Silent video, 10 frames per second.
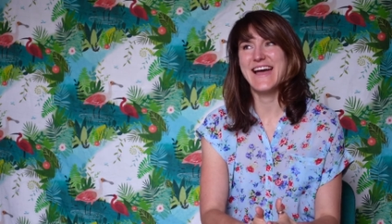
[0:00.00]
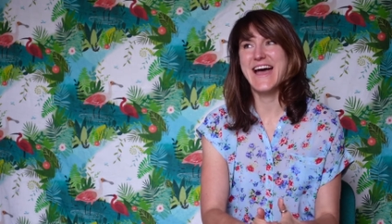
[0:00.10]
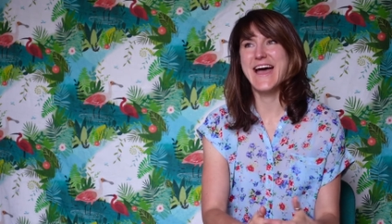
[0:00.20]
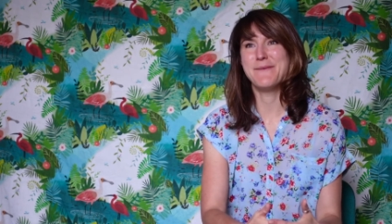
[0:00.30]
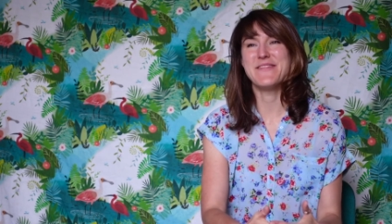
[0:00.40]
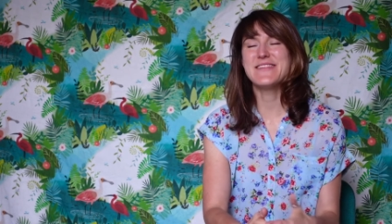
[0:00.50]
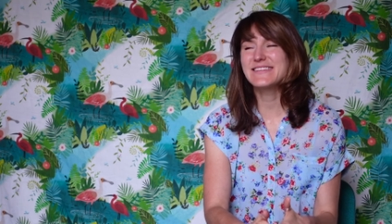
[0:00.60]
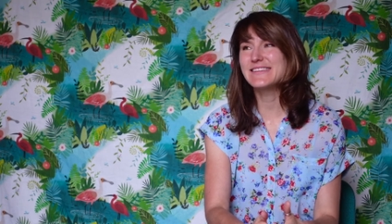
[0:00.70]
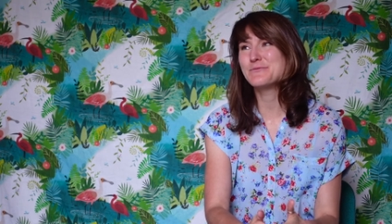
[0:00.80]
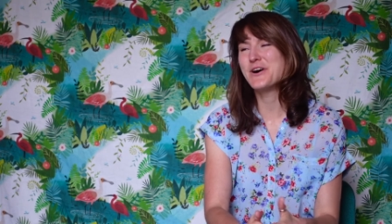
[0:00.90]
and this
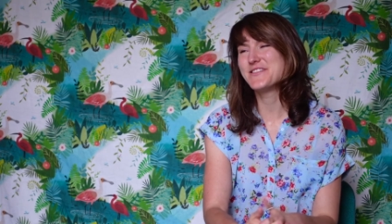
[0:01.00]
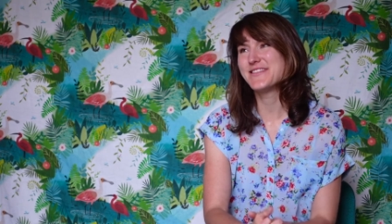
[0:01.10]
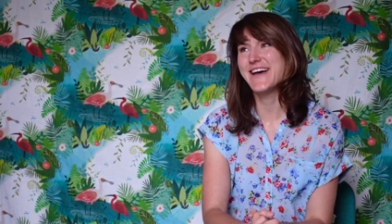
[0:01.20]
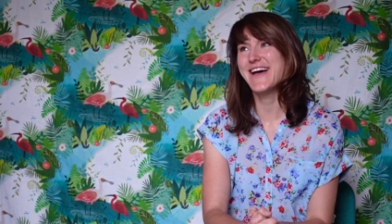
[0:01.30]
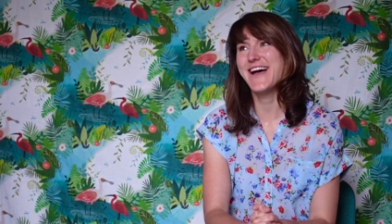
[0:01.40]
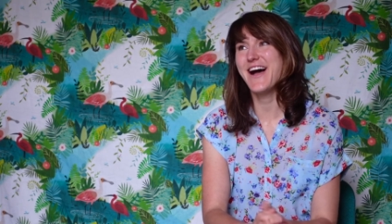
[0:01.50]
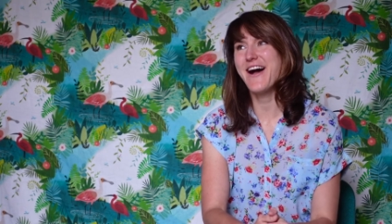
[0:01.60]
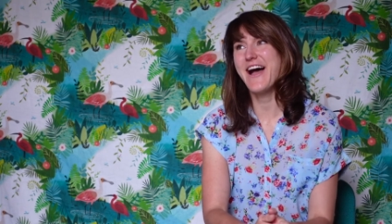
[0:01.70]
is one that